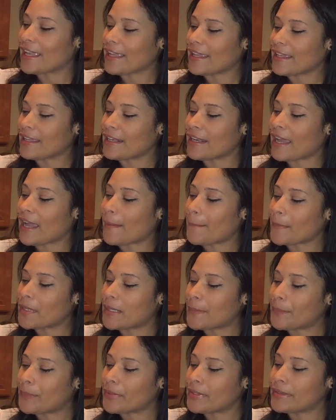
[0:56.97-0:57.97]
And I'm
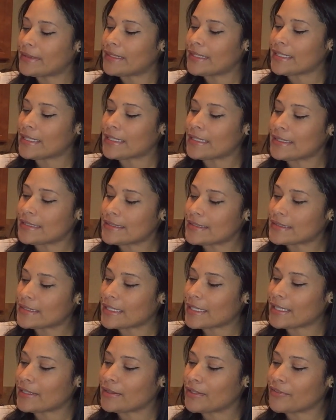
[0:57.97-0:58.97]
gonna put this
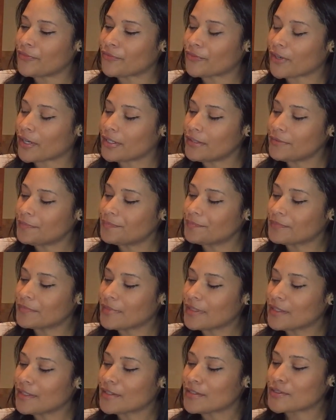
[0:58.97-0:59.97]
in the front.
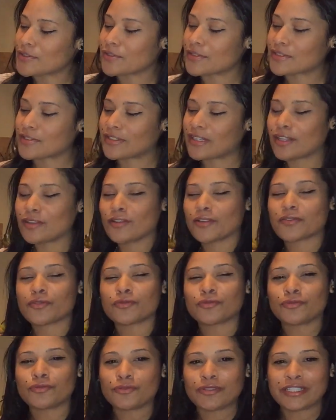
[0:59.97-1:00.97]
So it's gonna look
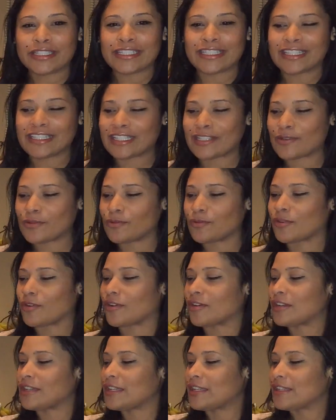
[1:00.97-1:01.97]
really
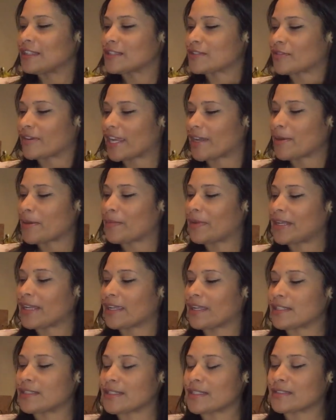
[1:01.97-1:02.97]
cool. So everybody
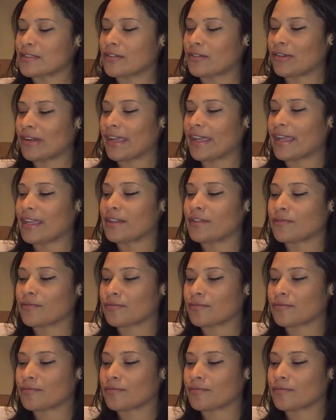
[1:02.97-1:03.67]
can just go ahead,